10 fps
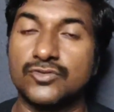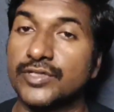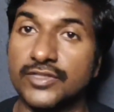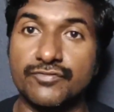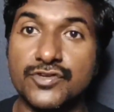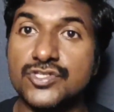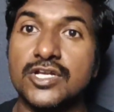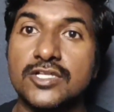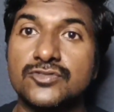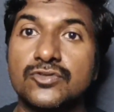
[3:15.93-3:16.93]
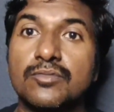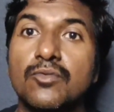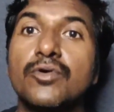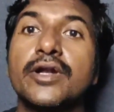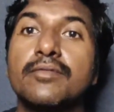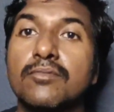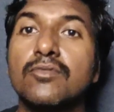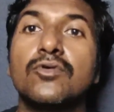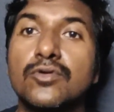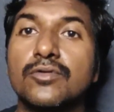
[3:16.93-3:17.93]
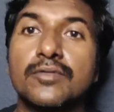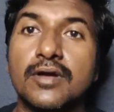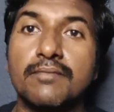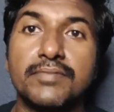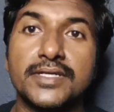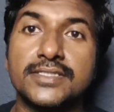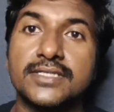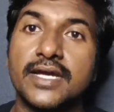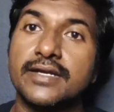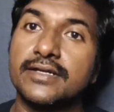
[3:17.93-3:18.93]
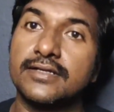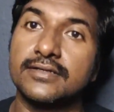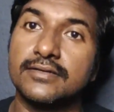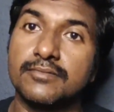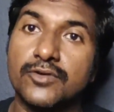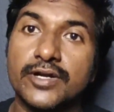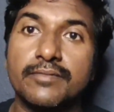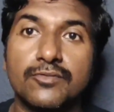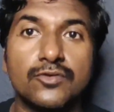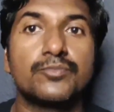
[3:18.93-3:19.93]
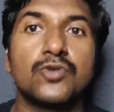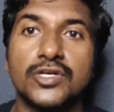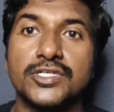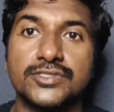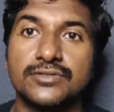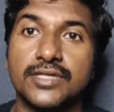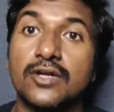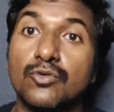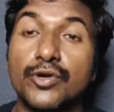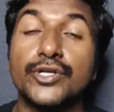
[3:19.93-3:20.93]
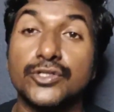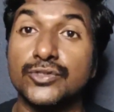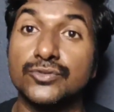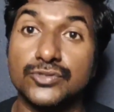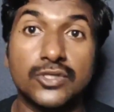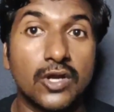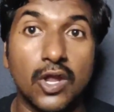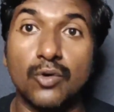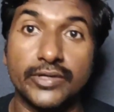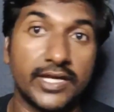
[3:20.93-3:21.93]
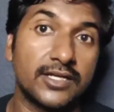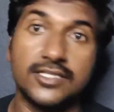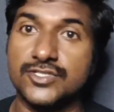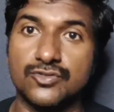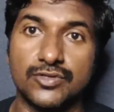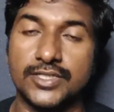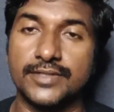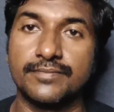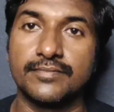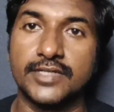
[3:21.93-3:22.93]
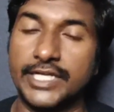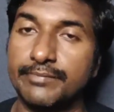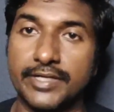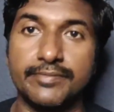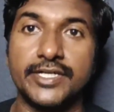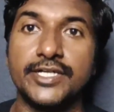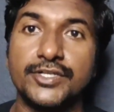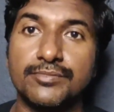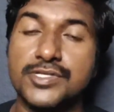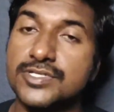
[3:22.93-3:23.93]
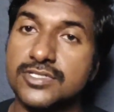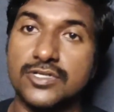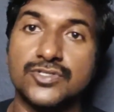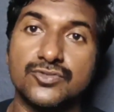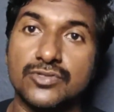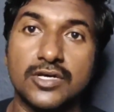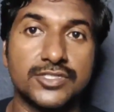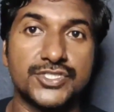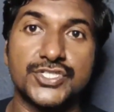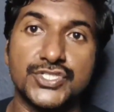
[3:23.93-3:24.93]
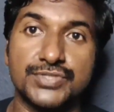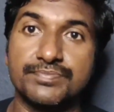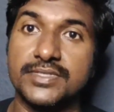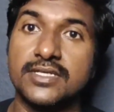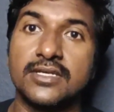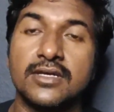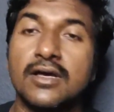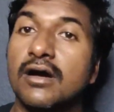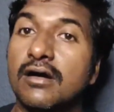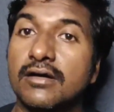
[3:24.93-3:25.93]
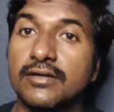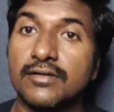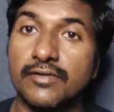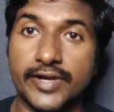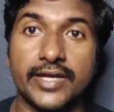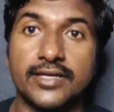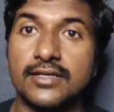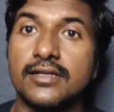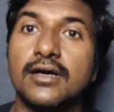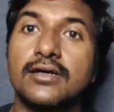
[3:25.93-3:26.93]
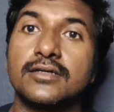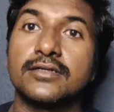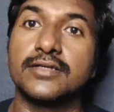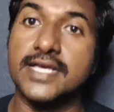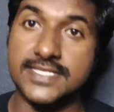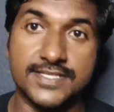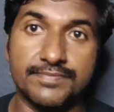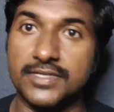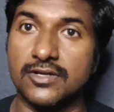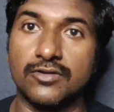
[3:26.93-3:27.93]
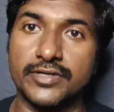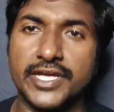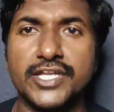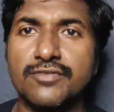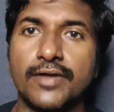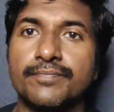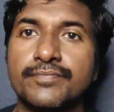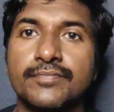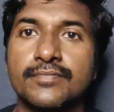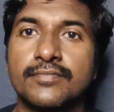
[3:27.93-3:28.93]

So in the future also, more and more companies and more projects, they are going to use cloud technologies only. It might be AWS, Azure, or GCP, or Oracle, or SAP Cloud, anyone.